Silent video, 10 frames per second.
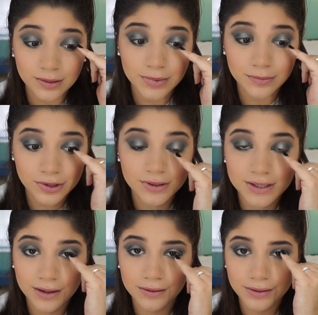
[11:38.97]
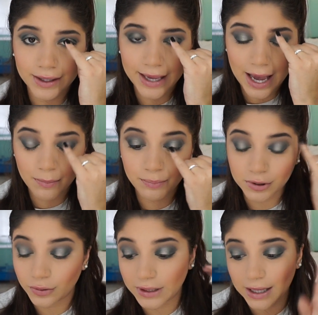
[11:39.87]
sometimes you can see like the gap
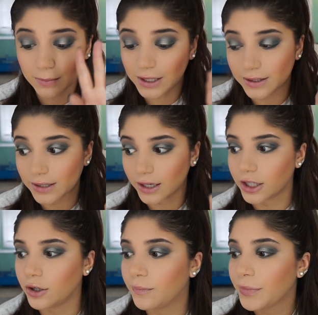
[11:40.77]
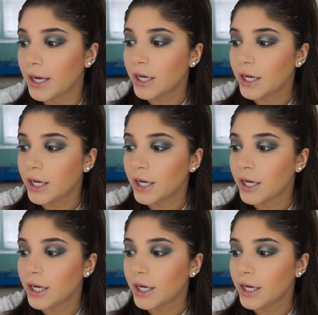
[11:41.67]
between them and it's not cute.